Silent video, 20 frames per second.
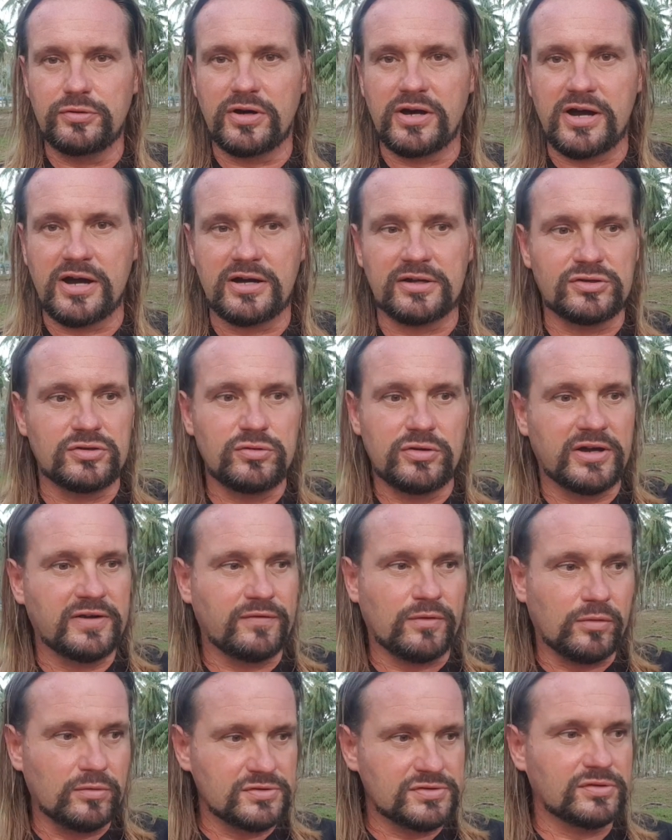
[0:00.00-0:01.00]
your art. You have
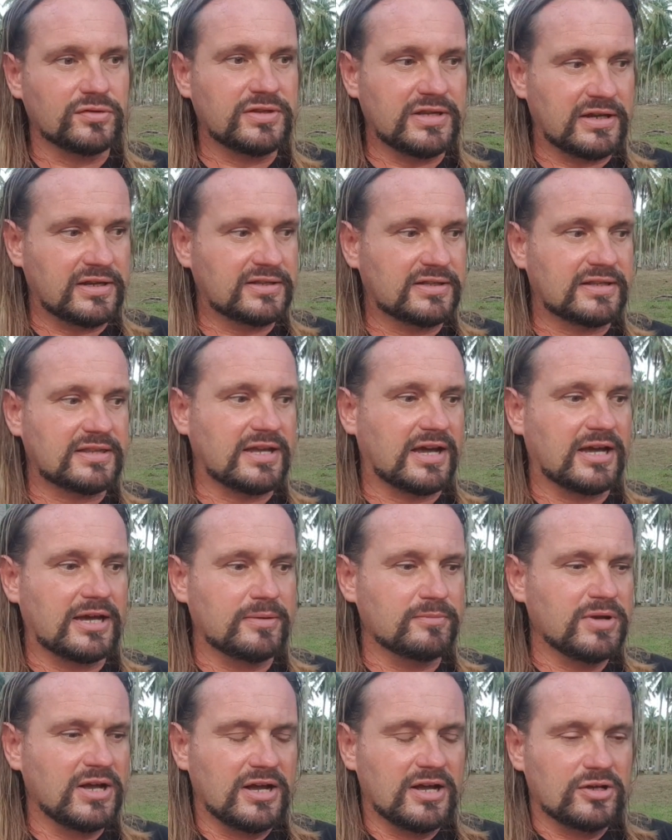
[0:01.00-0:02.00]
also take the
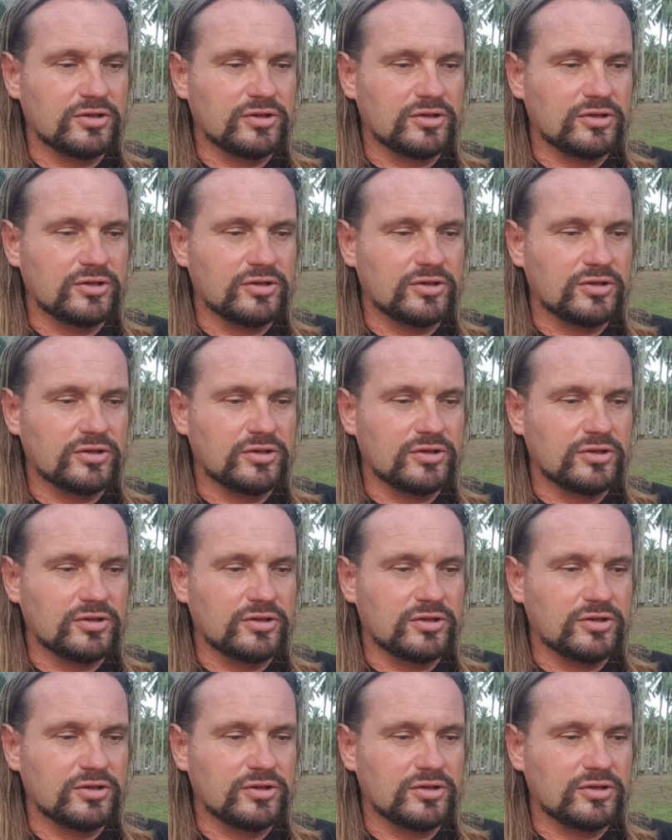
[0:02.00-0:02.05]
time